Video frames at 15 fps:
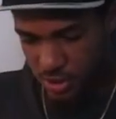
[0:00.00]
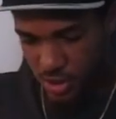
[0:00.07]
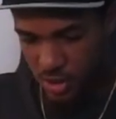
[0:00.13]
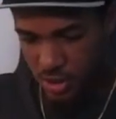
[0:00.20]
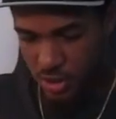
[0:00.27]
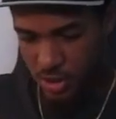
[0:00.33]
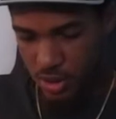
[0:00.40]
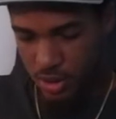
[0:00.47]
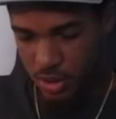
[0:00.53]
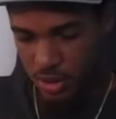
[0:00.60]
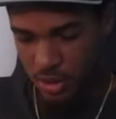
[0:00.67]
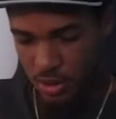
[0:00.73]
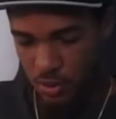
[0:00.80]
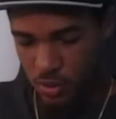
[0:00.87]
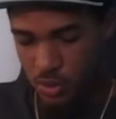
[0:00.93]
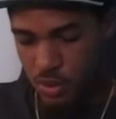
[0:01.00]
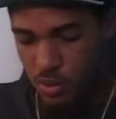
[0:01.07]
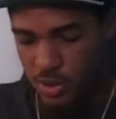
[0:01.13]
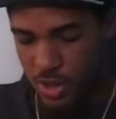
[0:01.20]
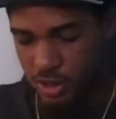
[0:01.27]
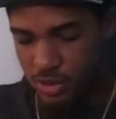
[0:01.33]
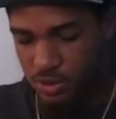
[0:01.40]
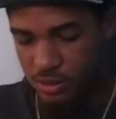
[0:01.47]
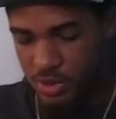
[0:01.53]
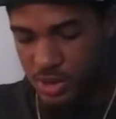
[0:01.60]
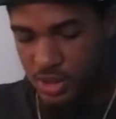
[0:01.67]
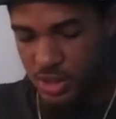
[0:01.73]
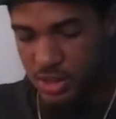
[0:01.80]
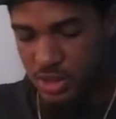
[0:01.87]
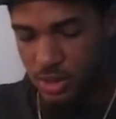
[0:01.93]
Uh, ooh, we got some
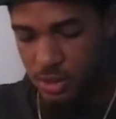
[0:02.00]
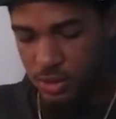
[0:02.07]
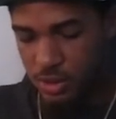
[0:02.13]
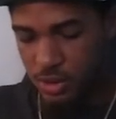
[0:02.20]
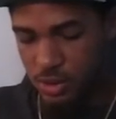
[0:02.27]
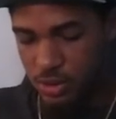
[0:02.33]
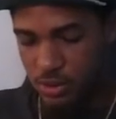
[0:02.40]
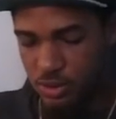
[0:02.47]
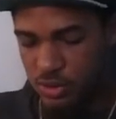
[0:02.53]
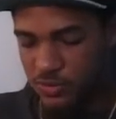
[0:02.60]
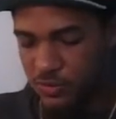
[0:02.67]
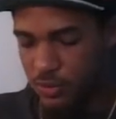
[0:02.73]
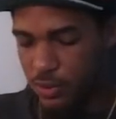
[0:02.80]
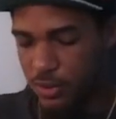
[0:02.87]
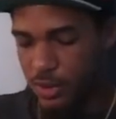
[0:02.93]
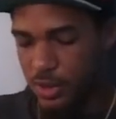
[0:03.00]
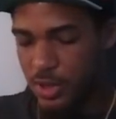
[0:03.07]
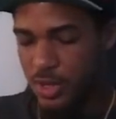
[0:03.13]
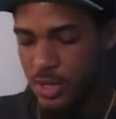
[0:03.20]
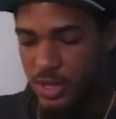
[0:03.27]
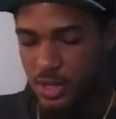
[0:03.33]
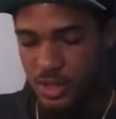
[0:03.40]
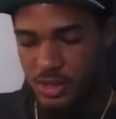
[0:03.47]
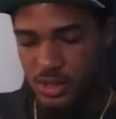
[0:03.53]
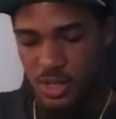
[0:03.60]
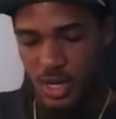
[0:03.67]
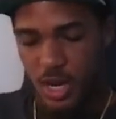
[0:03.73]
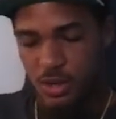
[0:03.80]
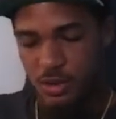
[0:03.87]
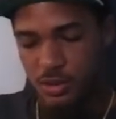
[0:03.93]
discount codes for
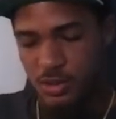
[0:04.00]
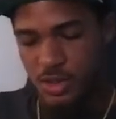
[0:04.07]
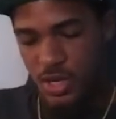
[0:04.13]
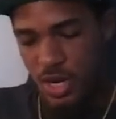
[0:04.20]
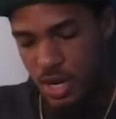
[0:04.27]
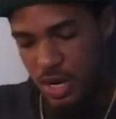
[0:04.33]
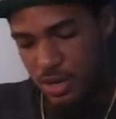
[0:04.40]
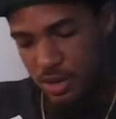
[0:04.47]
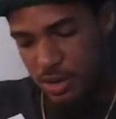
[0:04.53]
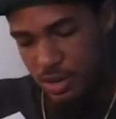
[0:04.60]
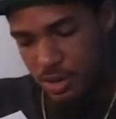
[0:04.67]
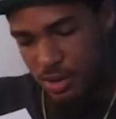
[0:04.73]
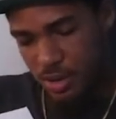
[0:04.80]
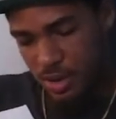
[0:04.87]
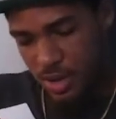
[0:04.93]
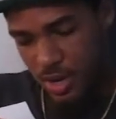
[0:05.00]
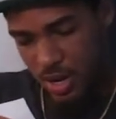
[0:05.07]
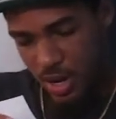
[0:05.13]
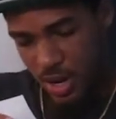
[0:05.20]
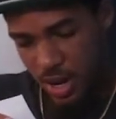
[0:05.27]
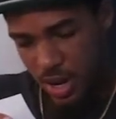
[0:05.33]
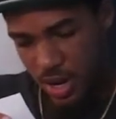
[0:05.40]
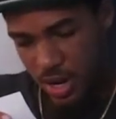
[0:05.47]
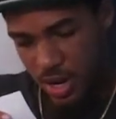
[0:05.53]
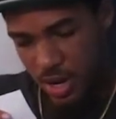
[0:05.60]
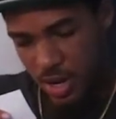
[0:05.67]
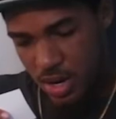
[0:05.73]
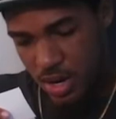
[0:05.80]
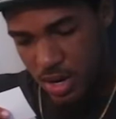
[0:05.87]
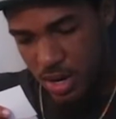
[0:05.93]
Tag Your Tire
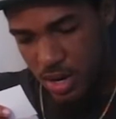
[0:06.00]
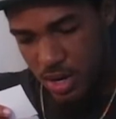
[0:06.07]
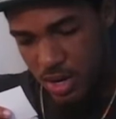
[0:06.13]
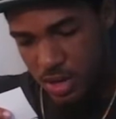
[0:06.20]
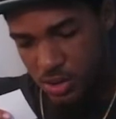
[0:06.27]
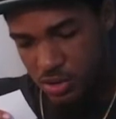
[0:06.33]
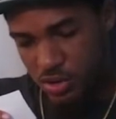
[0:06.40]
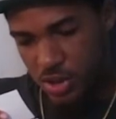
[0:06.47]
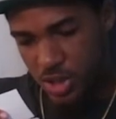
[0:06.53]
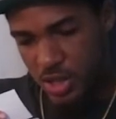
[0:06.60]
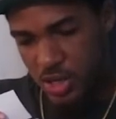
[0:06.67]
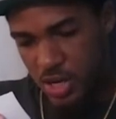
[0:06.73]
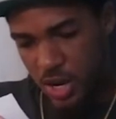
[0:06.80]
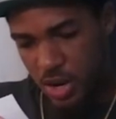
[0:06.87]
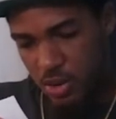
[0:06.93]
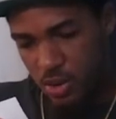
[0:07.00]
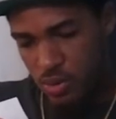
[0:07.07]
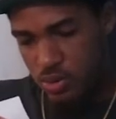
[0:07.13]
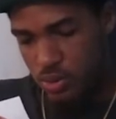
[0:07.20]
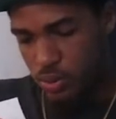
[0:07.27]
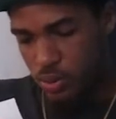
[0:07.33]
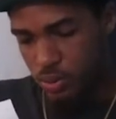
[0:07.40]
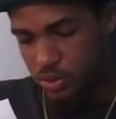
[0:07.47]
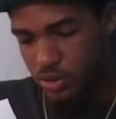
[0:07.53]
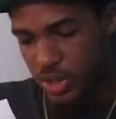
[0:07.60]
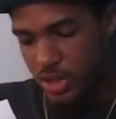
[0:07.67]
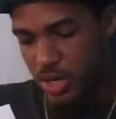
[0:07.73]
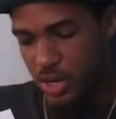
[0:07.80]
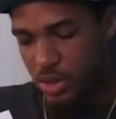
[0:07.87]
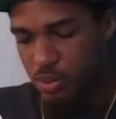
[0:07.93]
and J D M. Ooh,
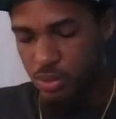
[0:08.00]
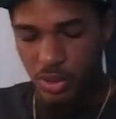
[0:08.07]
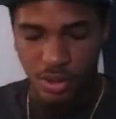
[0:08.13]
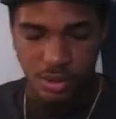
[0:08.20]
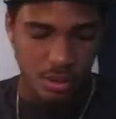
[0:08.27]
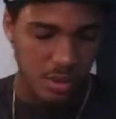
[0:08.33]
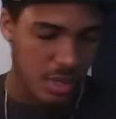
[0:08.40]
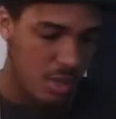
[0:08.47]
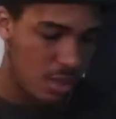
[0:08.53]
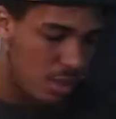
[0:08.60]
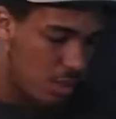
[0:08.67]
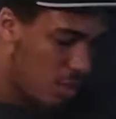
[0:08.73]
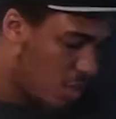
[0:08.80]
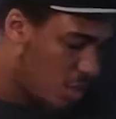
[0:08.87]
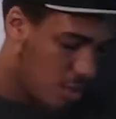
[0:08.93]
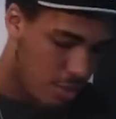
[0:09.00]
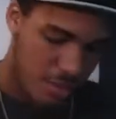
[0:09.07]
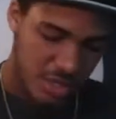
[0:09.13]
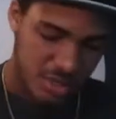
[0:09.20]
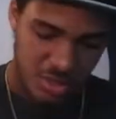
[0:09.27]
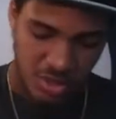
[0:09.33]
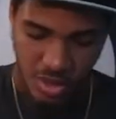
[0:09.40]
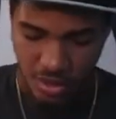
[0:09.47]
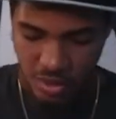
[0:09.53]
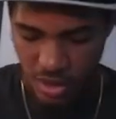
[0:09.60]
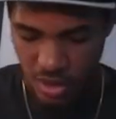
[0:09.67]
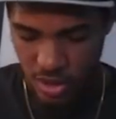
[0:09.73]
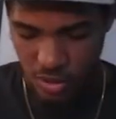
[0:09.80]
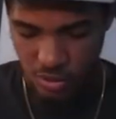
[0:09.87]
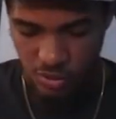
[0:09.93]
J D M brand. Okay, I'm about to check
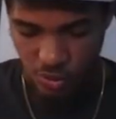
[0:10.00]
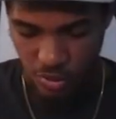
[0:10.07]
that out.